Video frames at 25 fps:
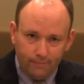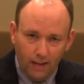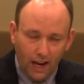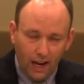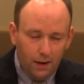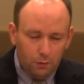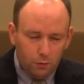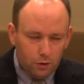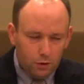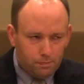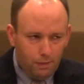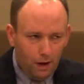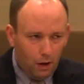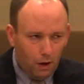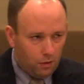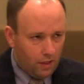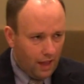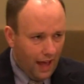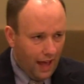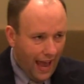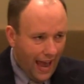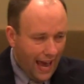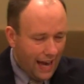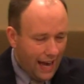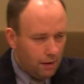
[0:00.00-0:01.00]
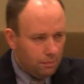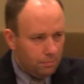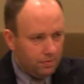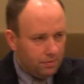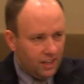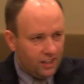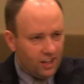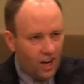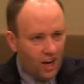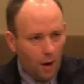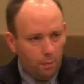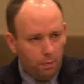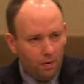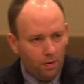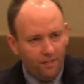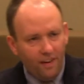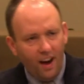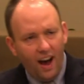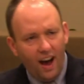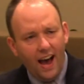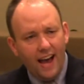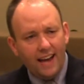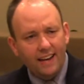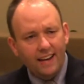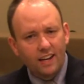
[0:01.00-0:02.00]
And it was both. Adam did not
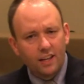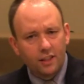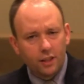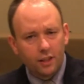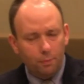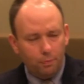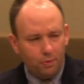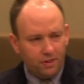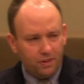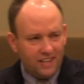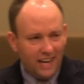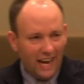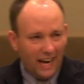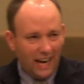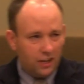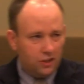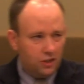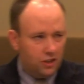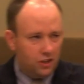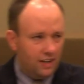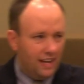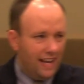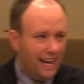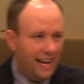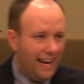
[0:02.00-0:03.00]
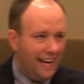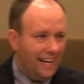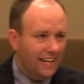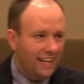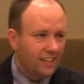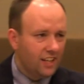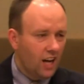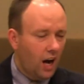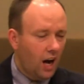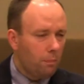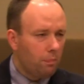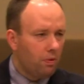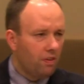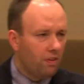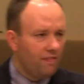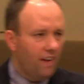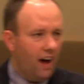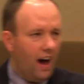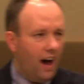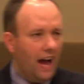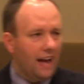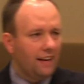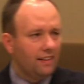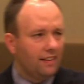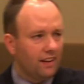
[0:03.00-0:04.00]
provide the protection. He did not
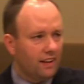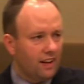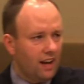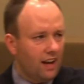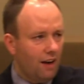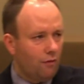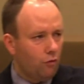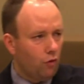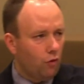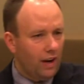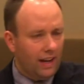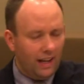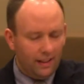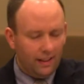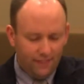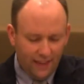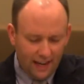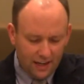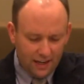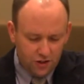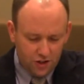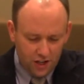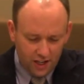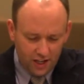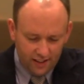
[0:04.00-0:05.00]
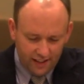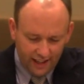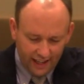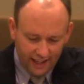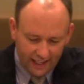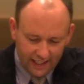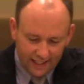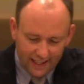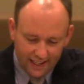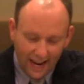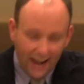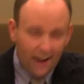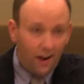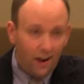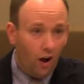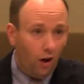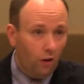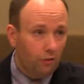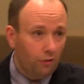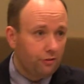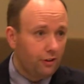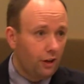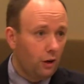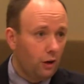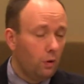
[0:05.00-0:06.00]
provide the covering that she needed. And
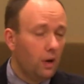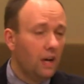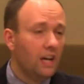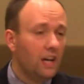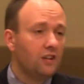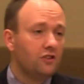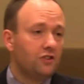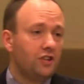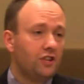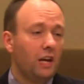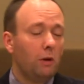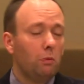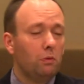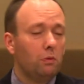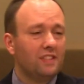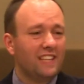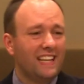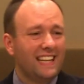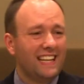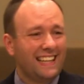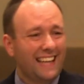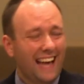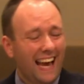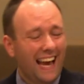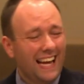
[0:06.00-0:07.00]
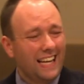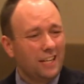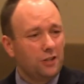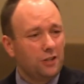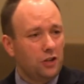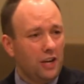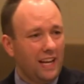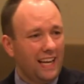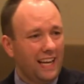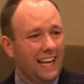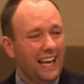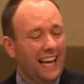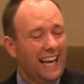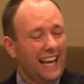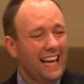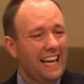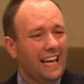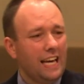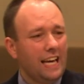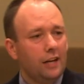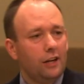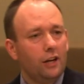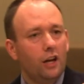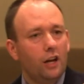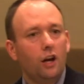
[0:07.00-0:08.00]
also, she was engaging
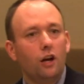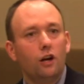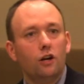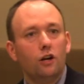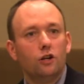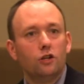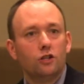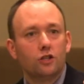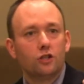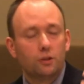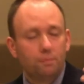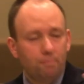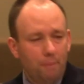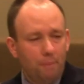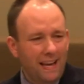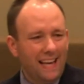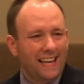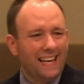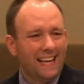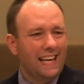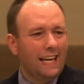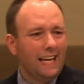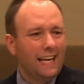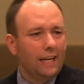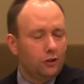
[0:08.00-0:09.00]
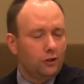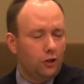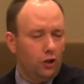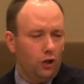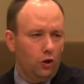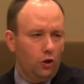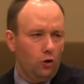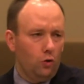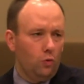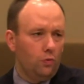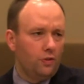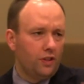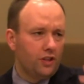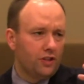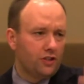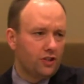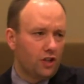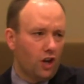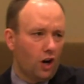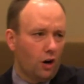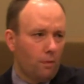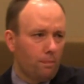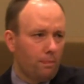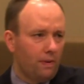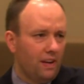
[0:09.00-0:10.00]
in speaking to the
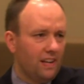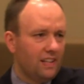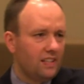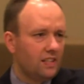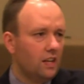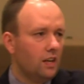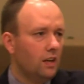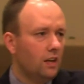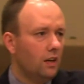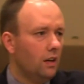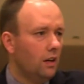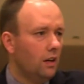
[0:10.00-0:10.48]
serpent